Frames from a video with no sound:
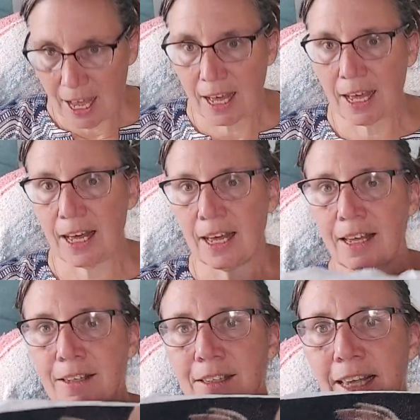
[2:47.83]

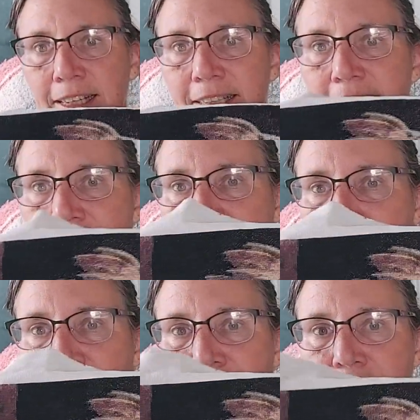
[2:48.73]
Like I said, this is
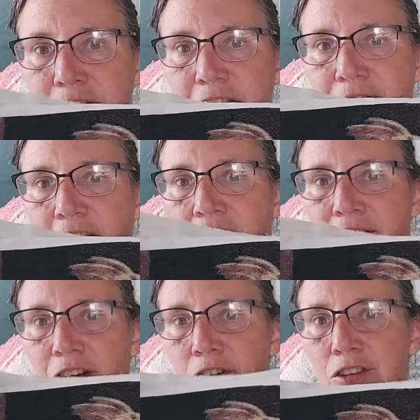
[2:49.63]
my first ever
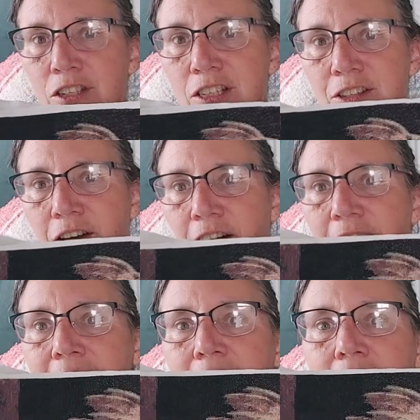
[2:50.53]
Heaven and Earth
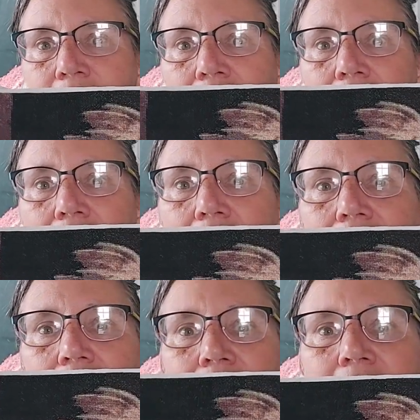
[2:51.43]
design.
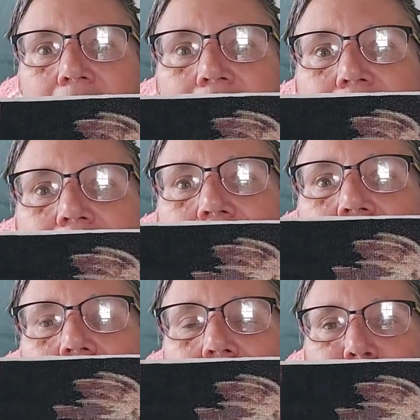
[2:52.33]
I'm
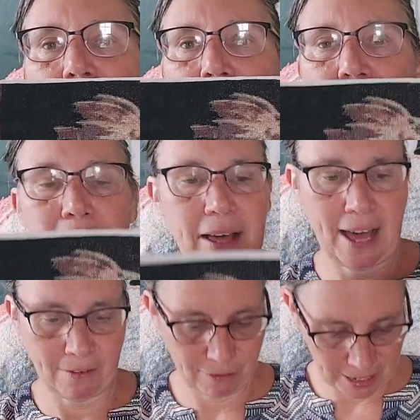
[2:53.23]
probably about
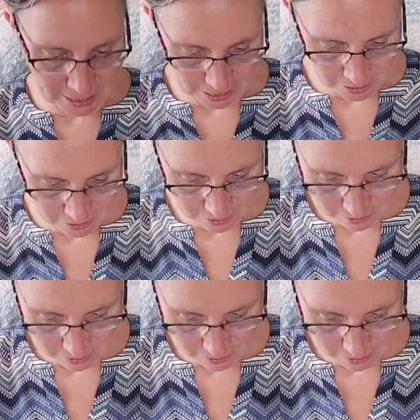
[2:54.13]
halfway done.